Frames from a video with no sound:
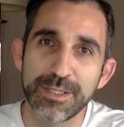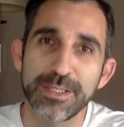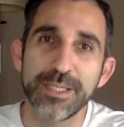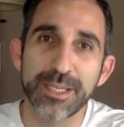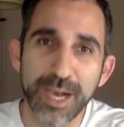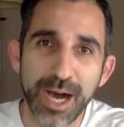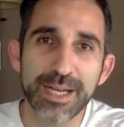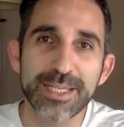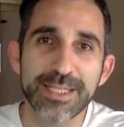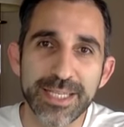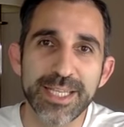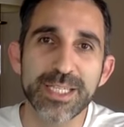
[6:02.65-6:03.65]
You got to
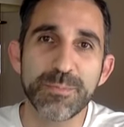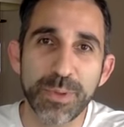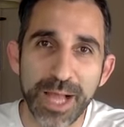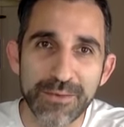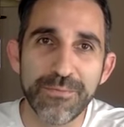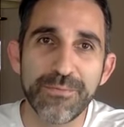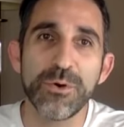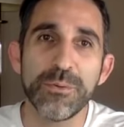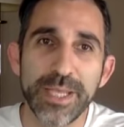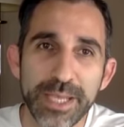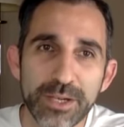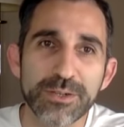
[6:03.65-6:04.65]
see these platform
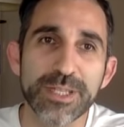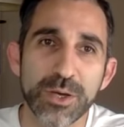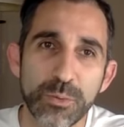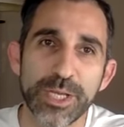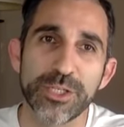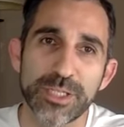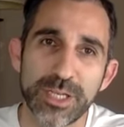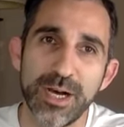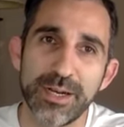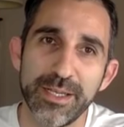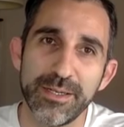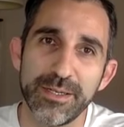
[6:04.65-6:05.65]
heels that we just
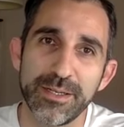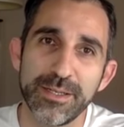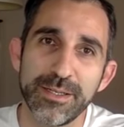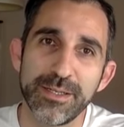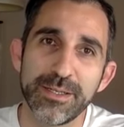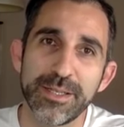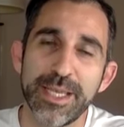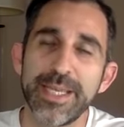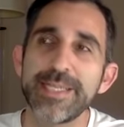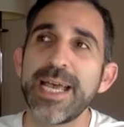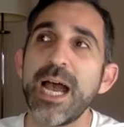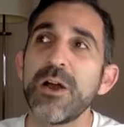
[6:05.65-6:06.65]
got in.
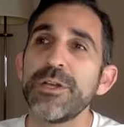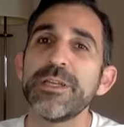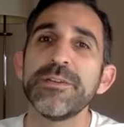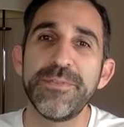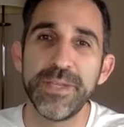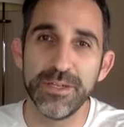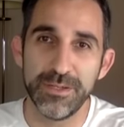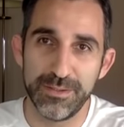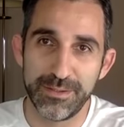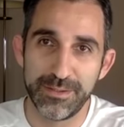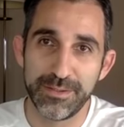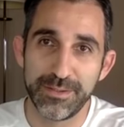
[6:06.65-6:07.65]
Ladies, how are you going to feel?
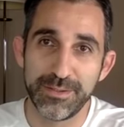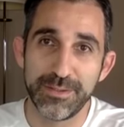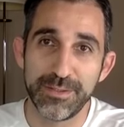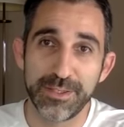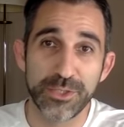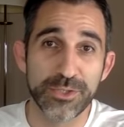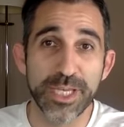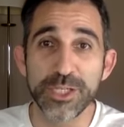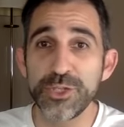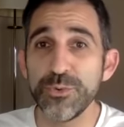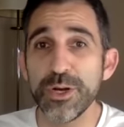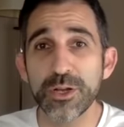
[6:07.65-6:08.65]
You said
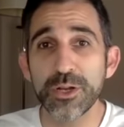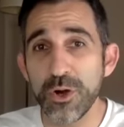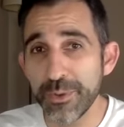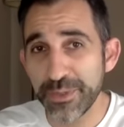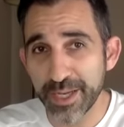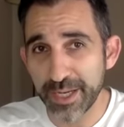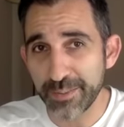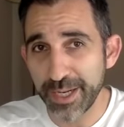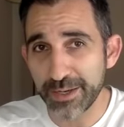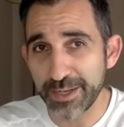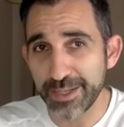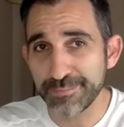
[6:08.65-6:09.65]
you wanted to go home and think
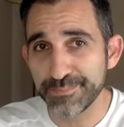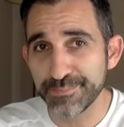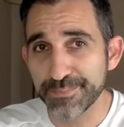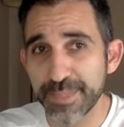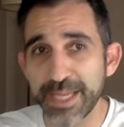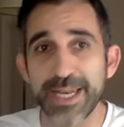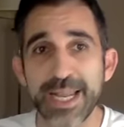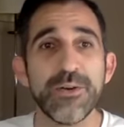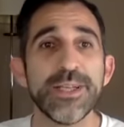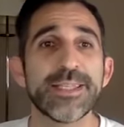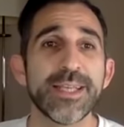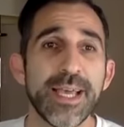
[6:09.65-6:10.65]
about it. And now
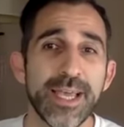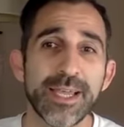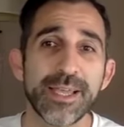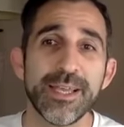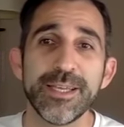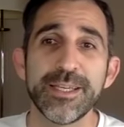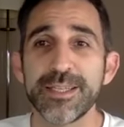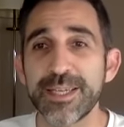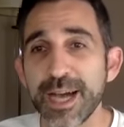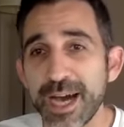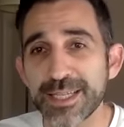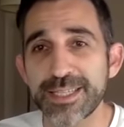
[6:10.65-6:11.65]
he's saying, you
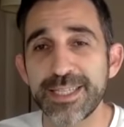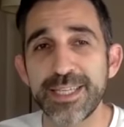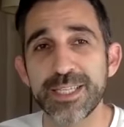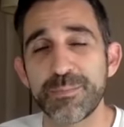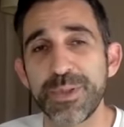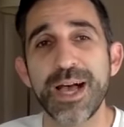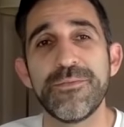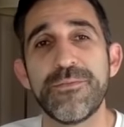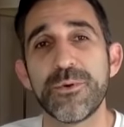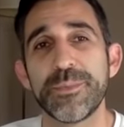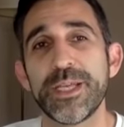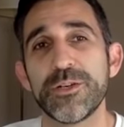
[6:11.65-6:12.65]
got to see these
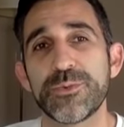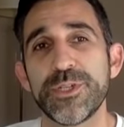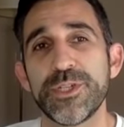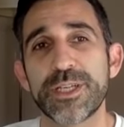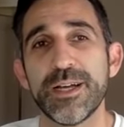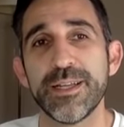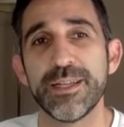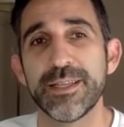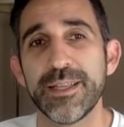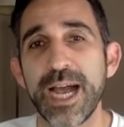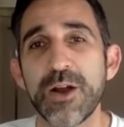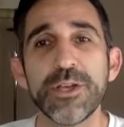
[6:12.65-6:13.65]
platform heels we just got in.
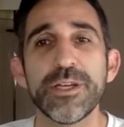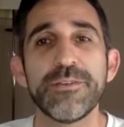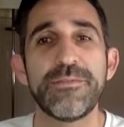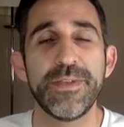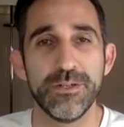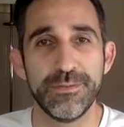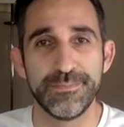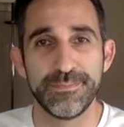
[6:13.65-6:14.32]
How are you going to feel?